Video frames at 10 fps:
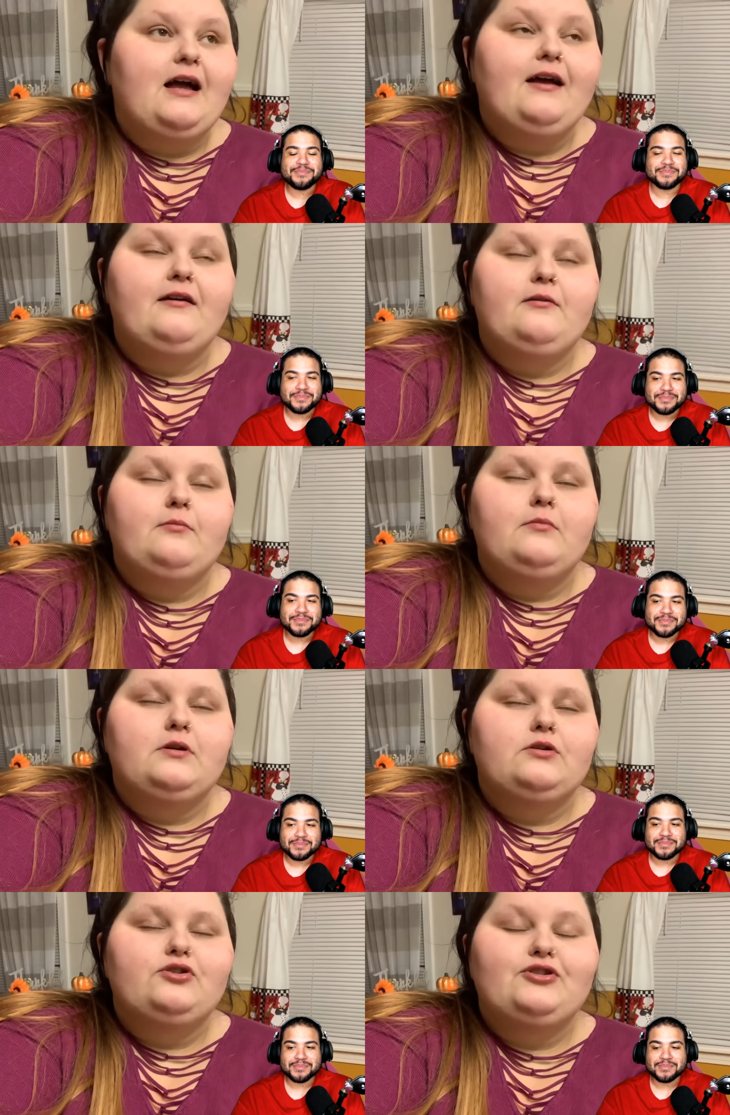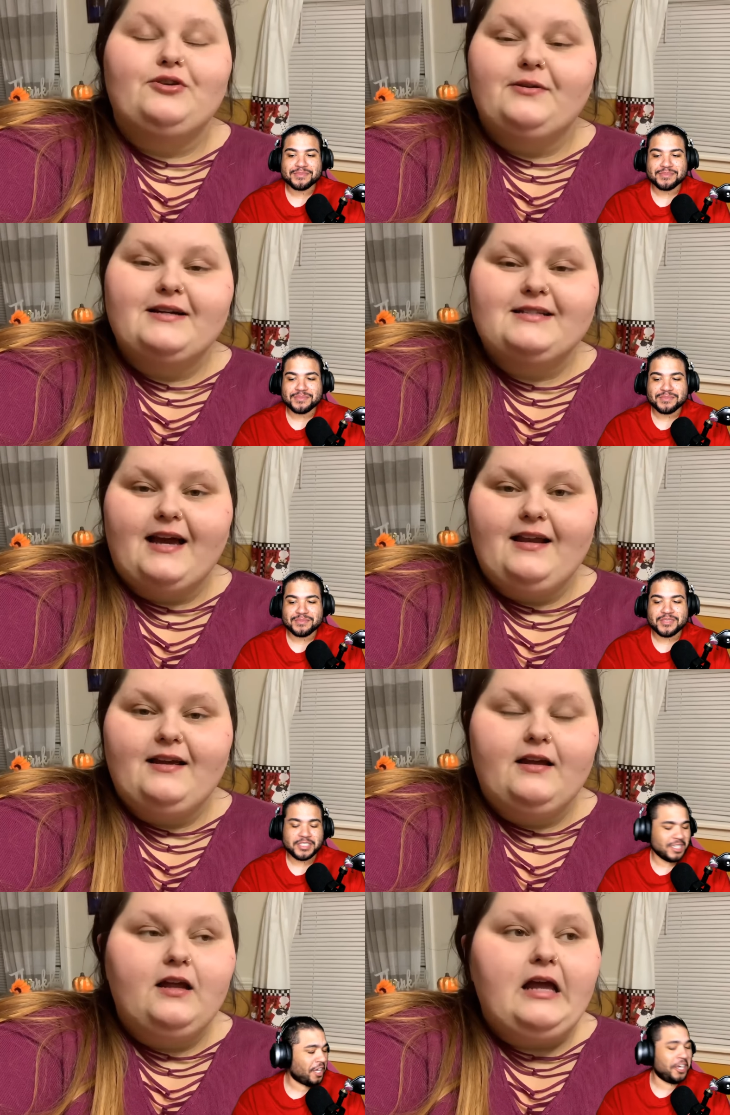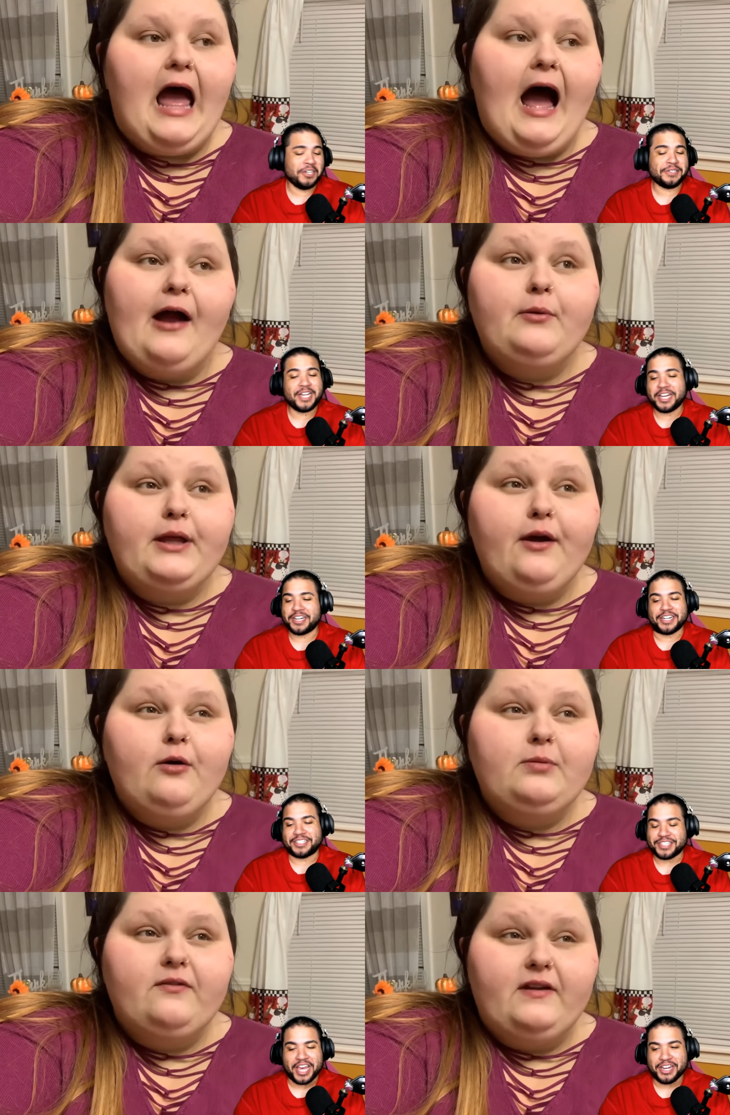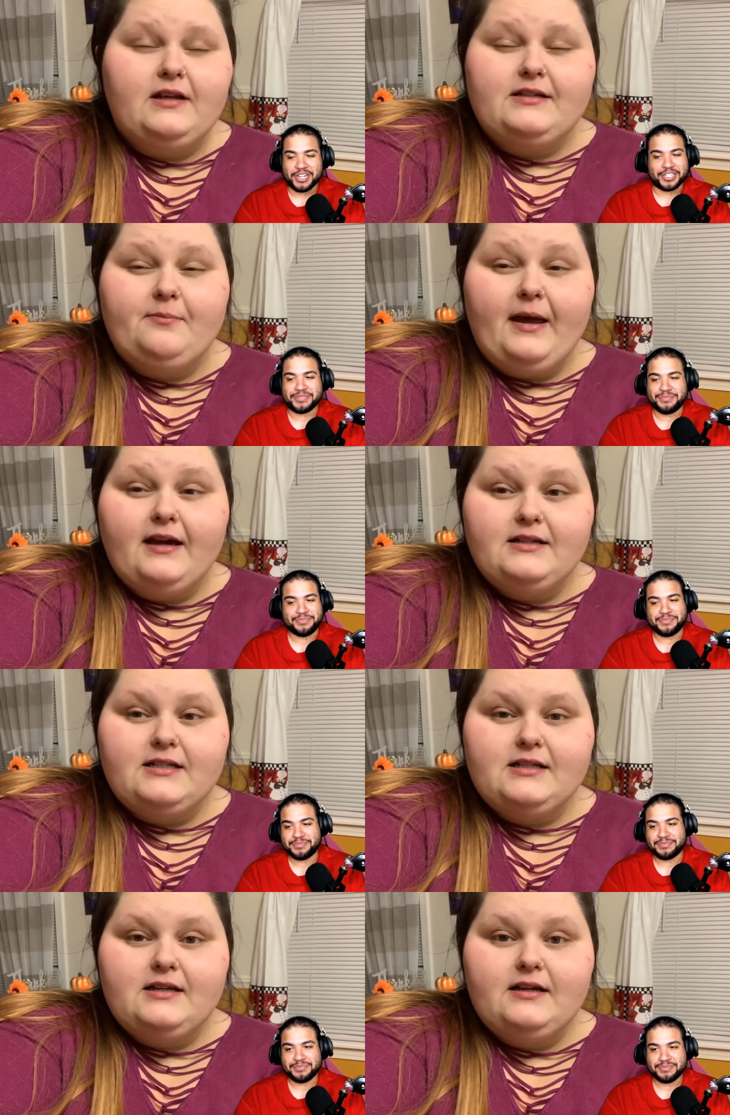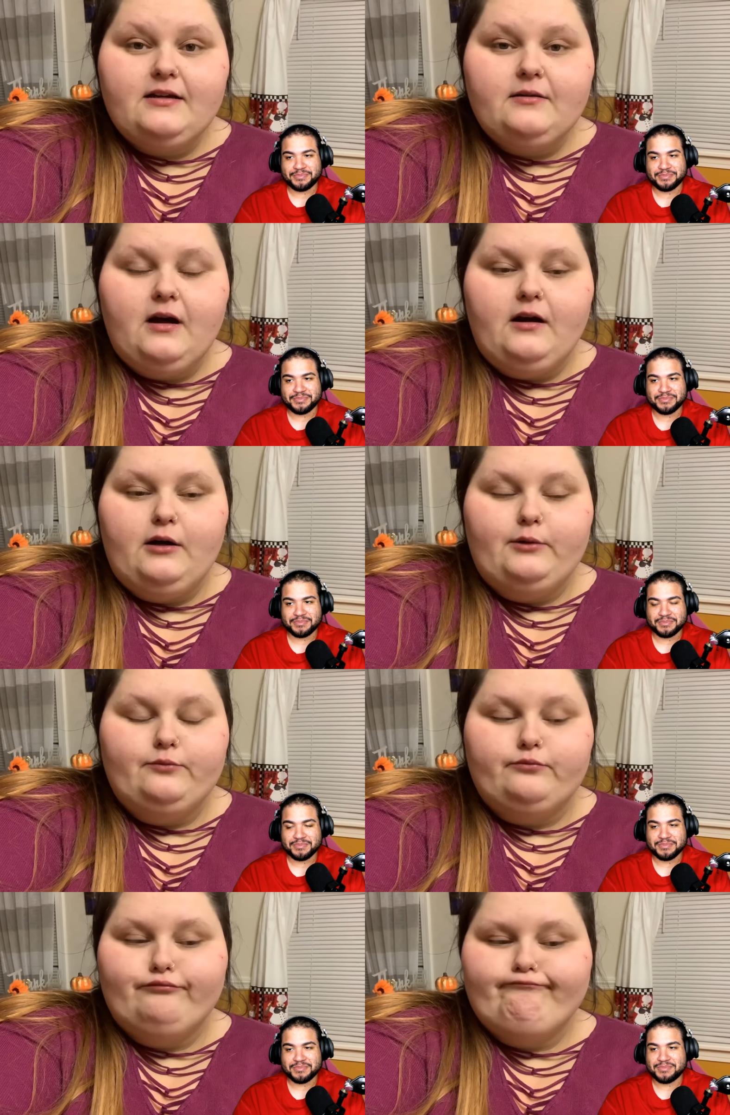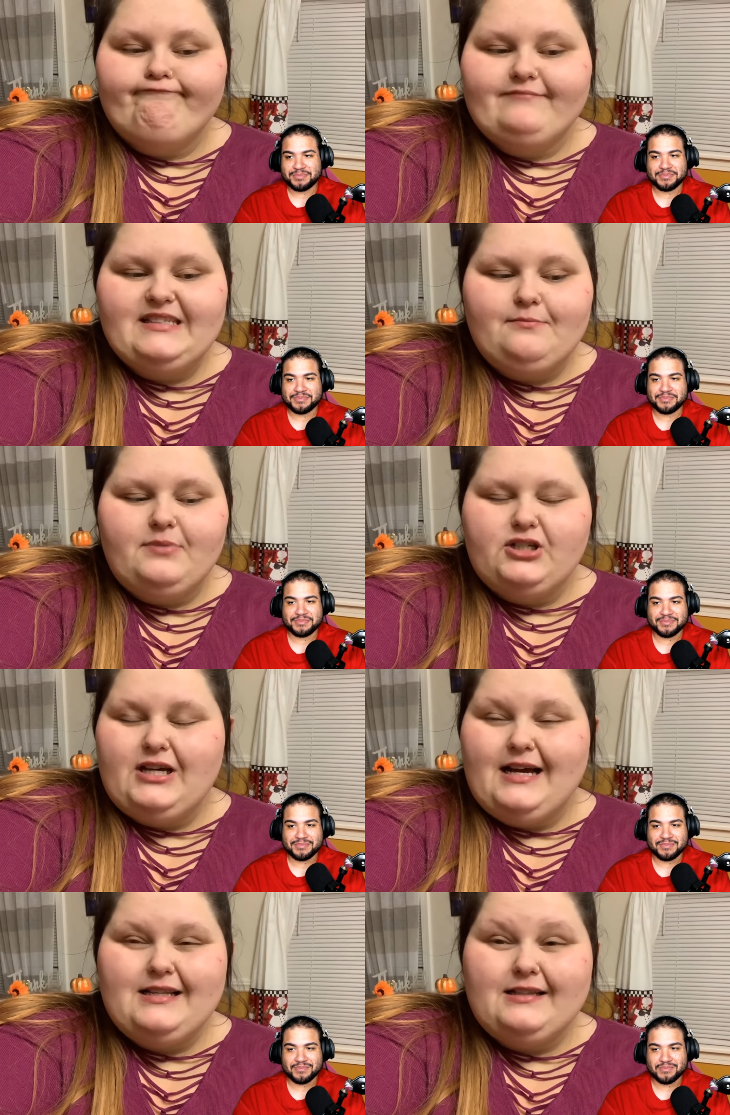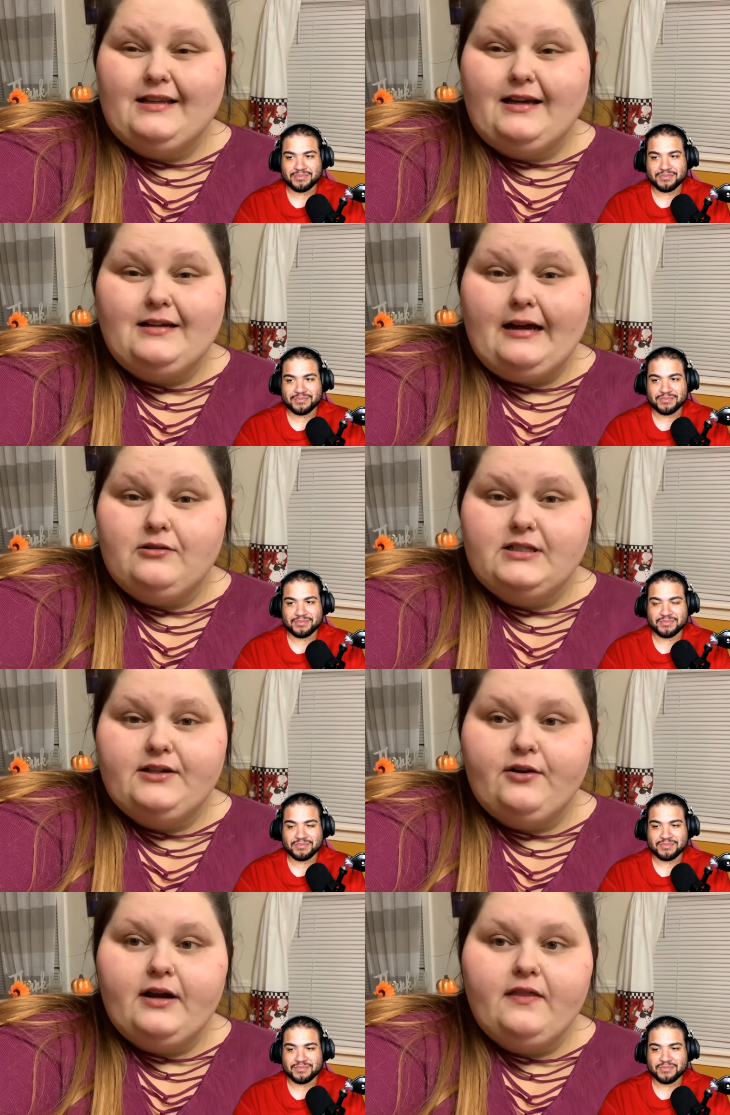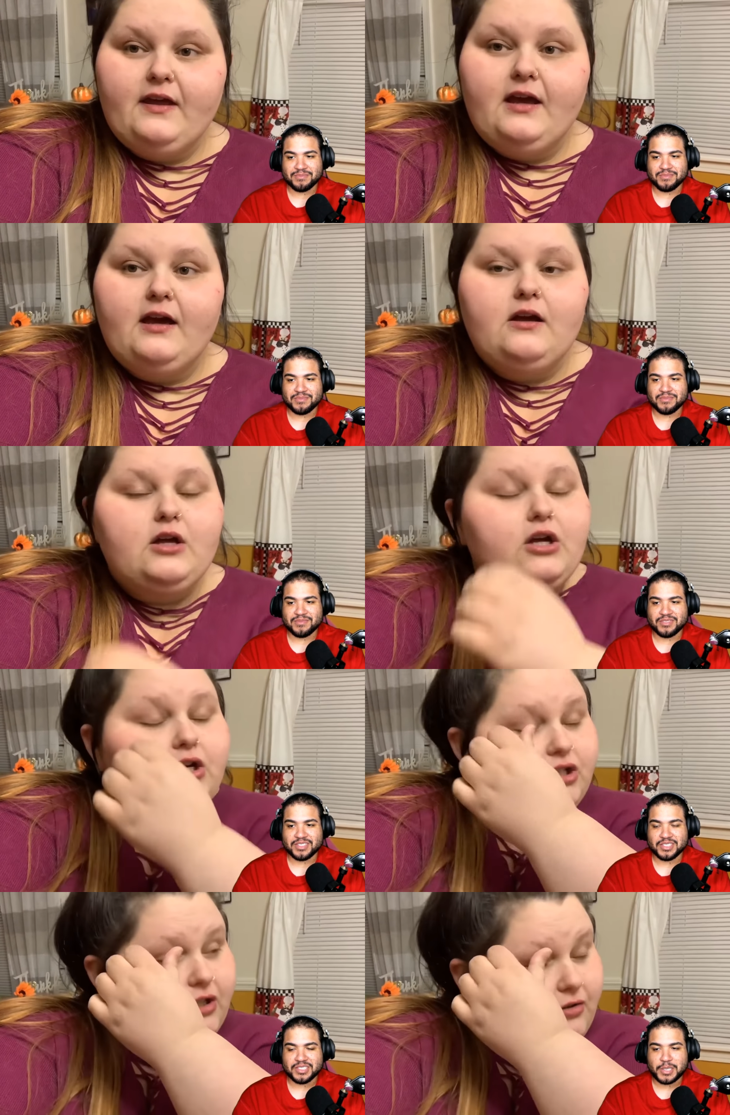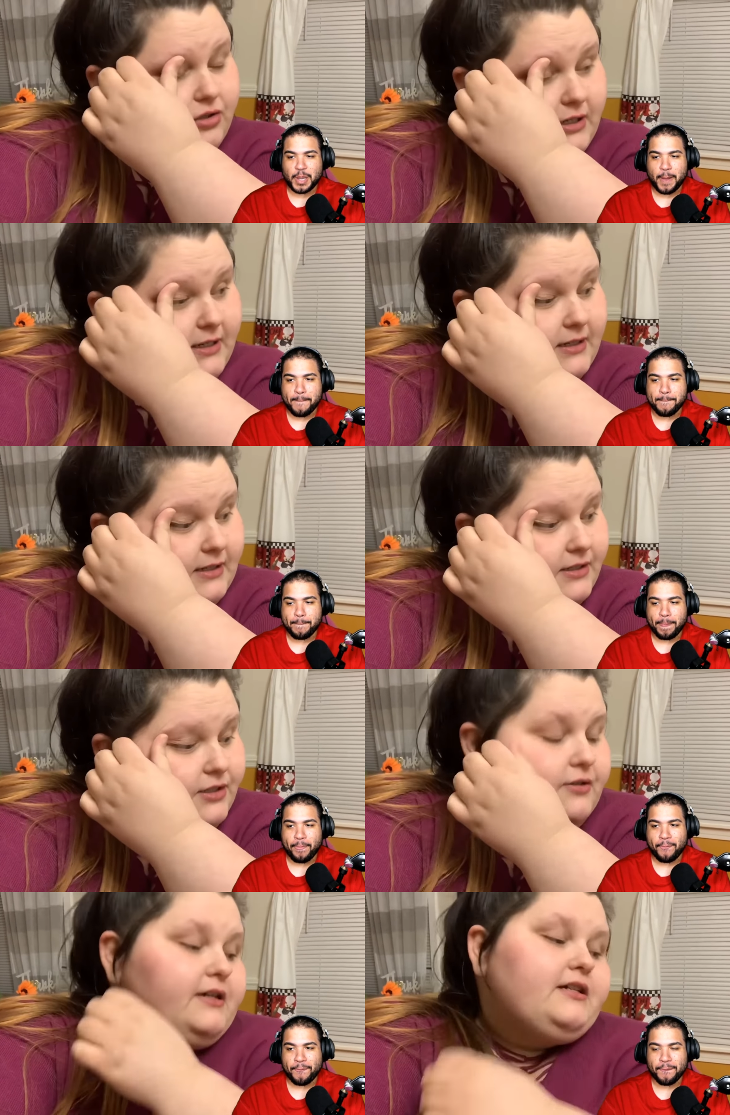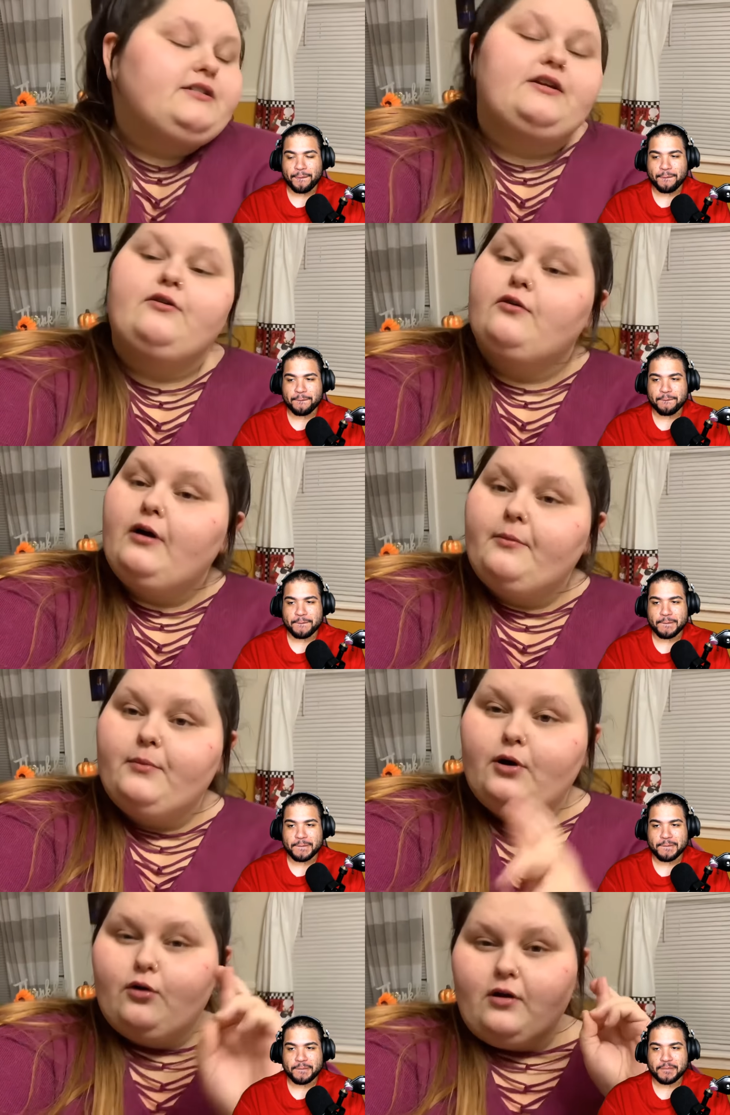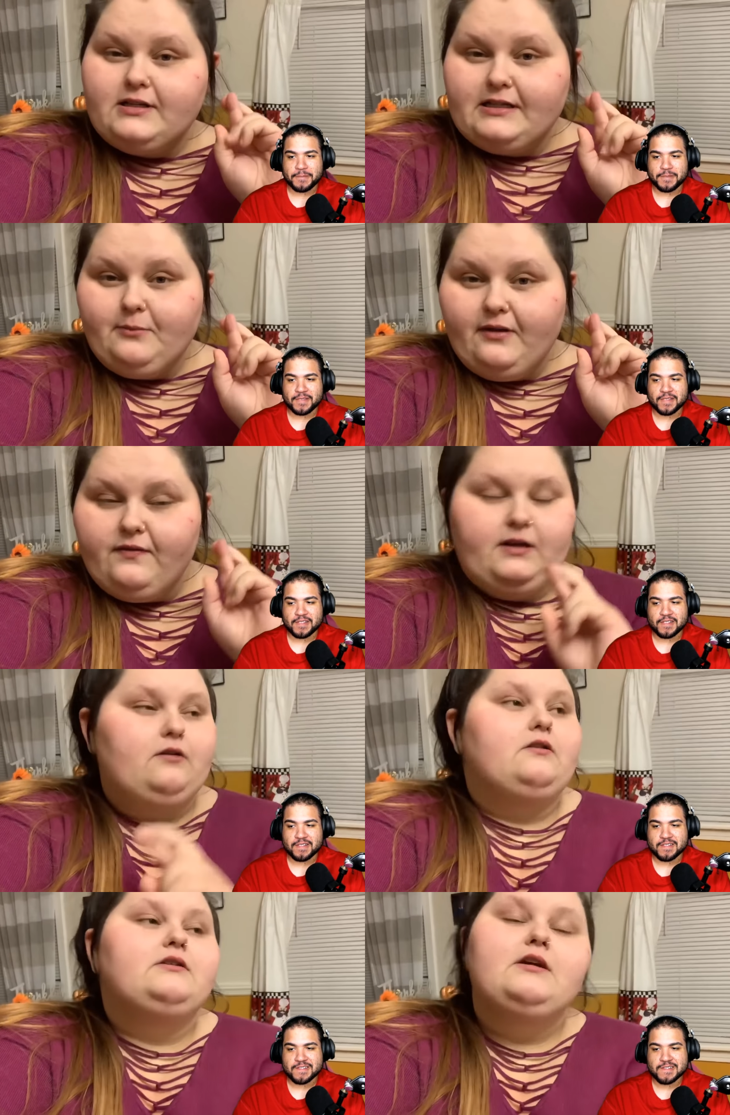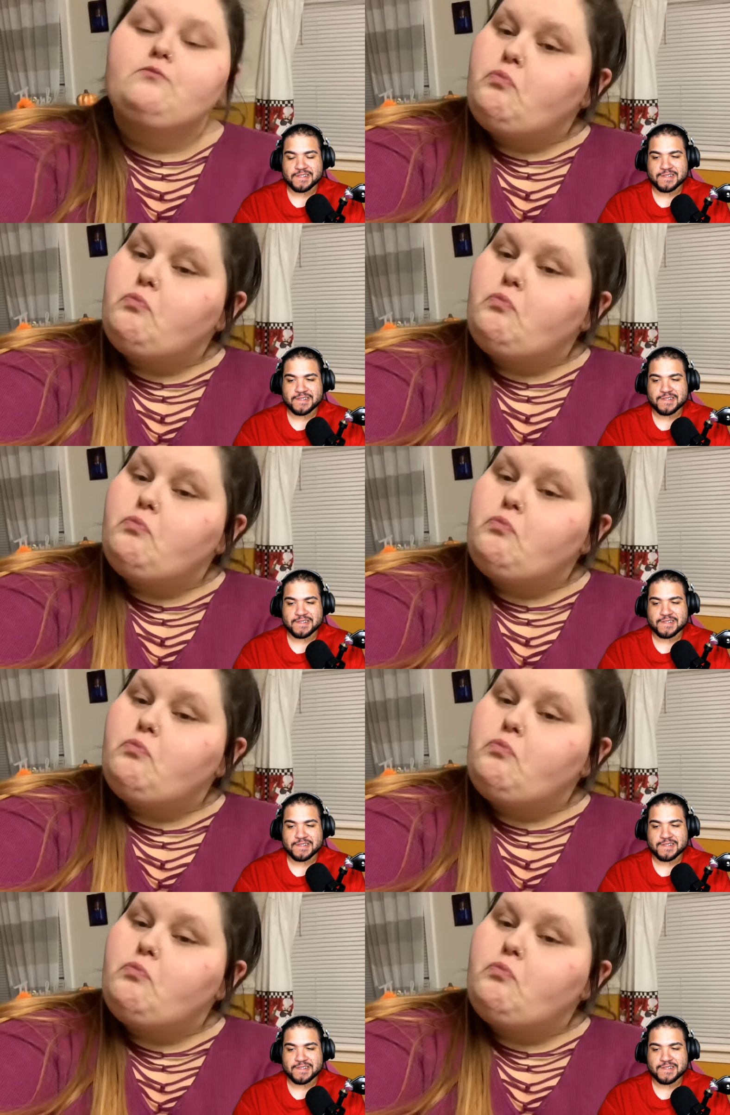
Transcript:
Speaker 1: I am so excited. Oh, not really her. Not her. Meg does it. Um, but she hasn't like announced it or anything. She usually does do it, so I'm crossing my fingers.